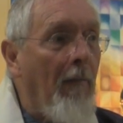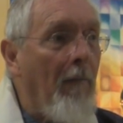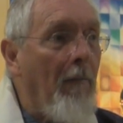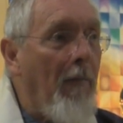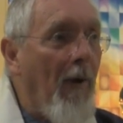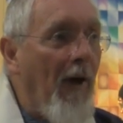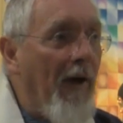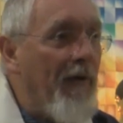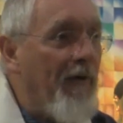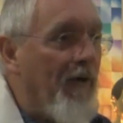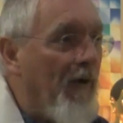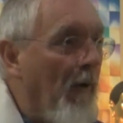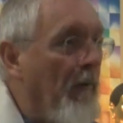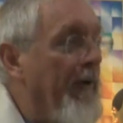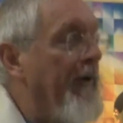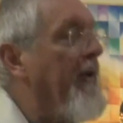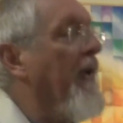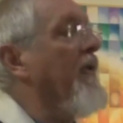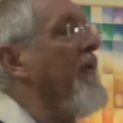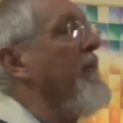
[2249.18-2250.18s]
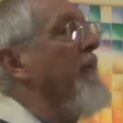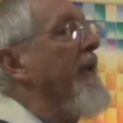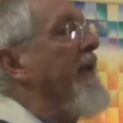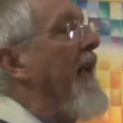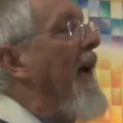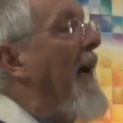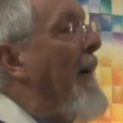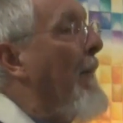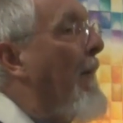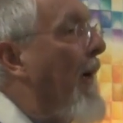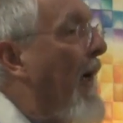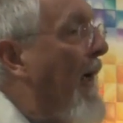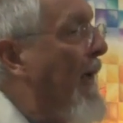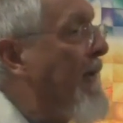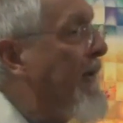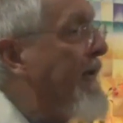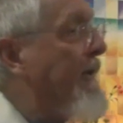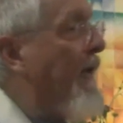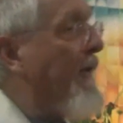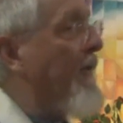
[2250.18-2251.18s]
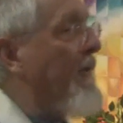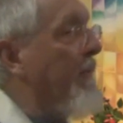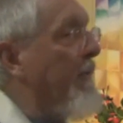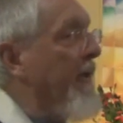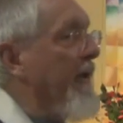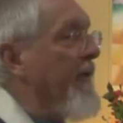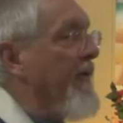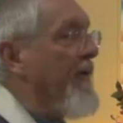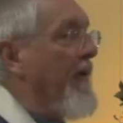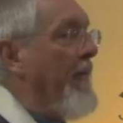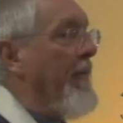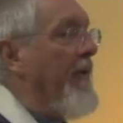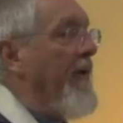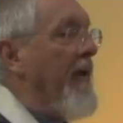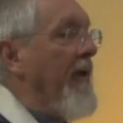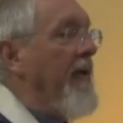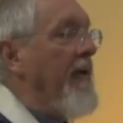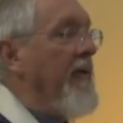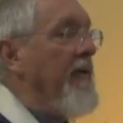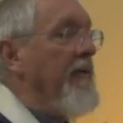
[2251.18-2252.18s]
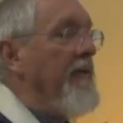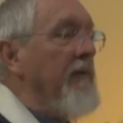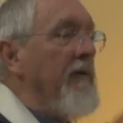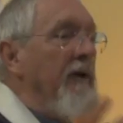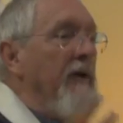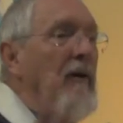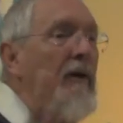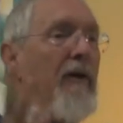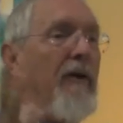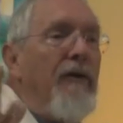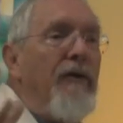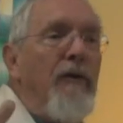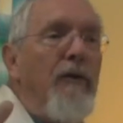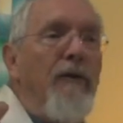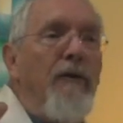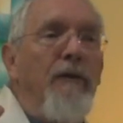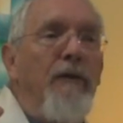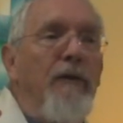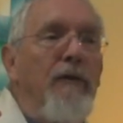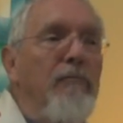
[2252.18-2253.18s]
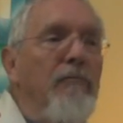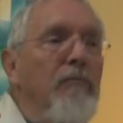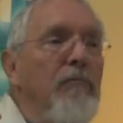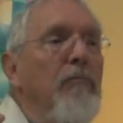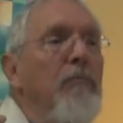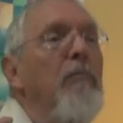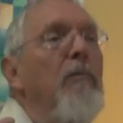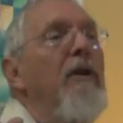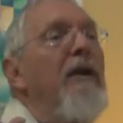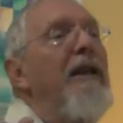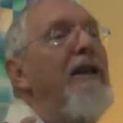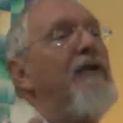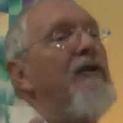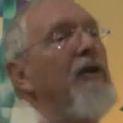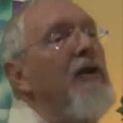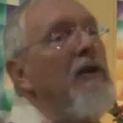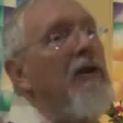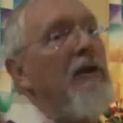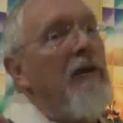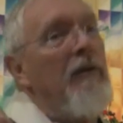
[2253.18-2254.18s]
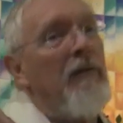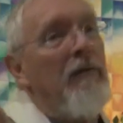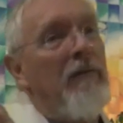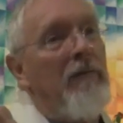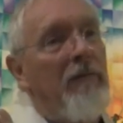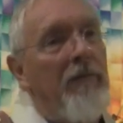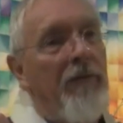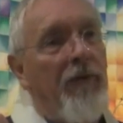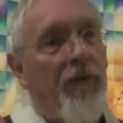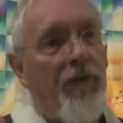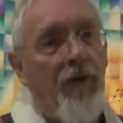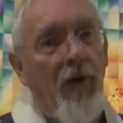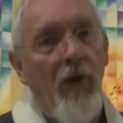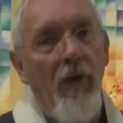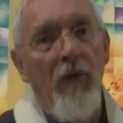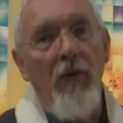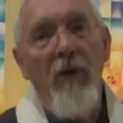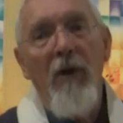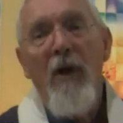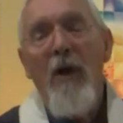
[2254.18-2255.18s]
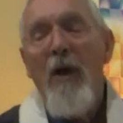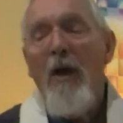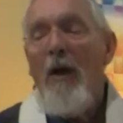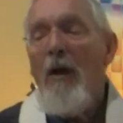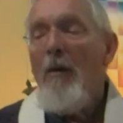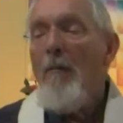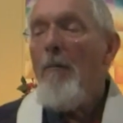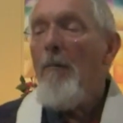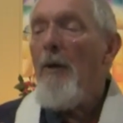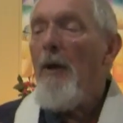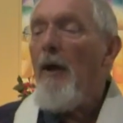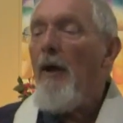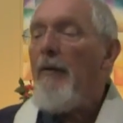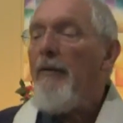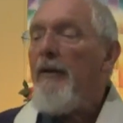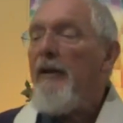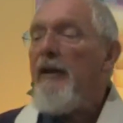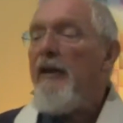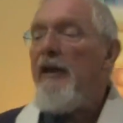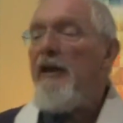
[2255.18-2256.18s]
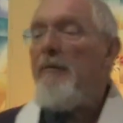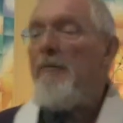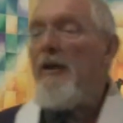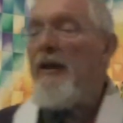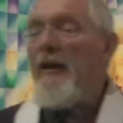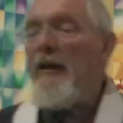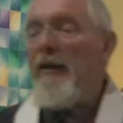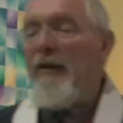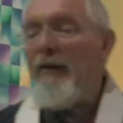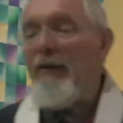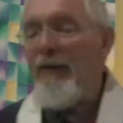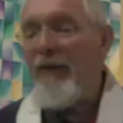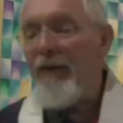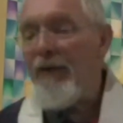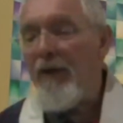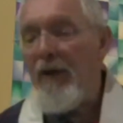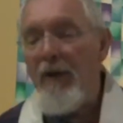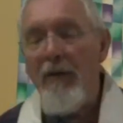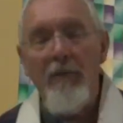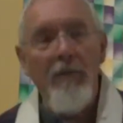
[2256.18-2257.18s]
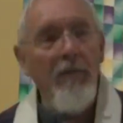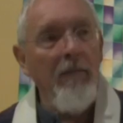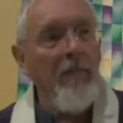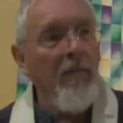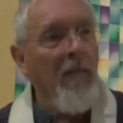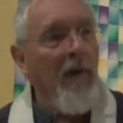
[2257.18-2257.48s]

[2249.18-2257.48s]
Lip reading: By soul, he doesn't mean Atman. He doesn't mean something, a sort of eternal soul. But I think he means, there